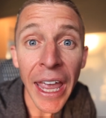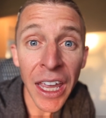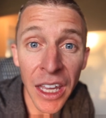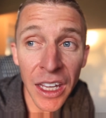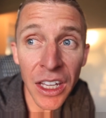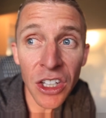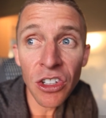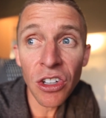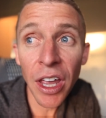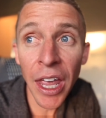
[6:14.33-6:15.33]

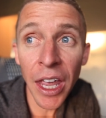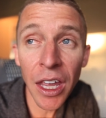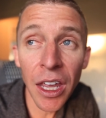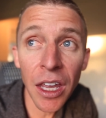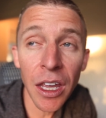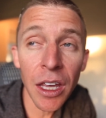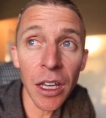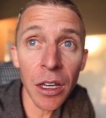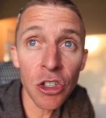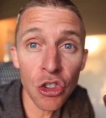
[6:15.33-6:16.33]
and
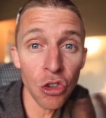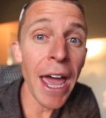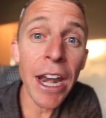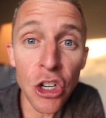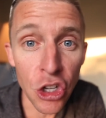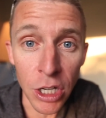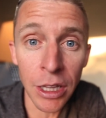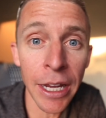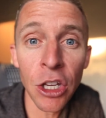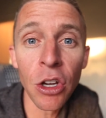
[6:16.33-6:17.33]
a strategy.
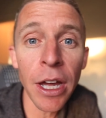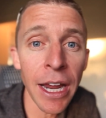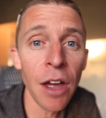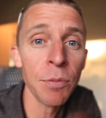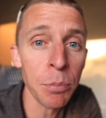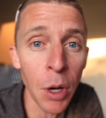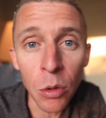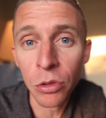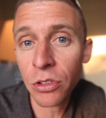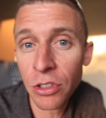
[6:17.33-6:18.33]
Like, you got to have
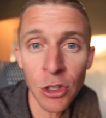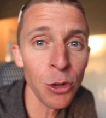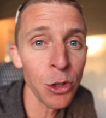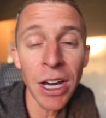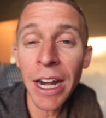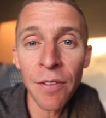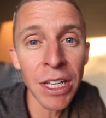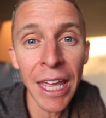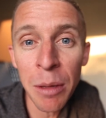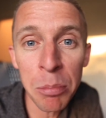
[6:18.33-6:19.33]
both. You got to have a
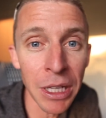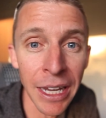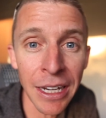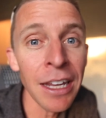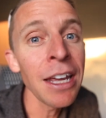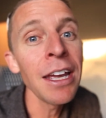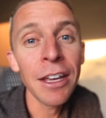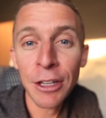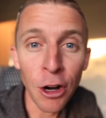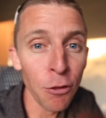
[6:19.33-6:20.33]
game plan,
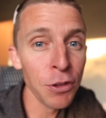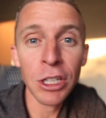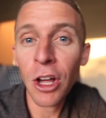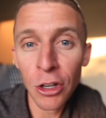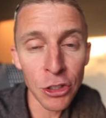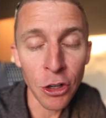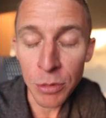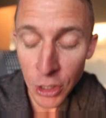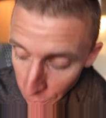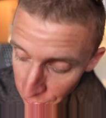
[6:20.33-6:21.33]
you know, for the long term.
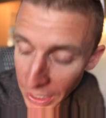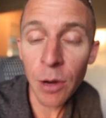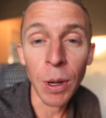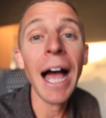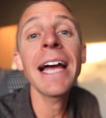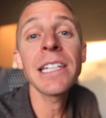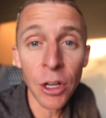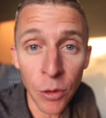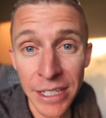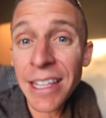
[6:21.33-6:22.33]
So anyway, I
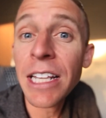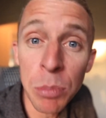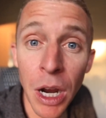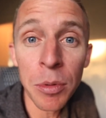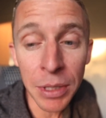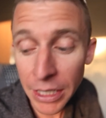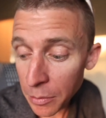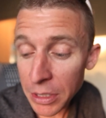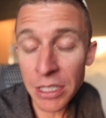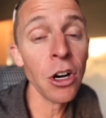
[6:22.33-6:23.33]
digress. That's probably going
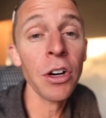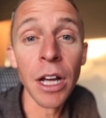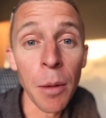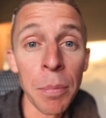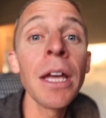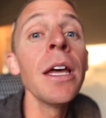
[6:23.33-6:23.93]
to be starting up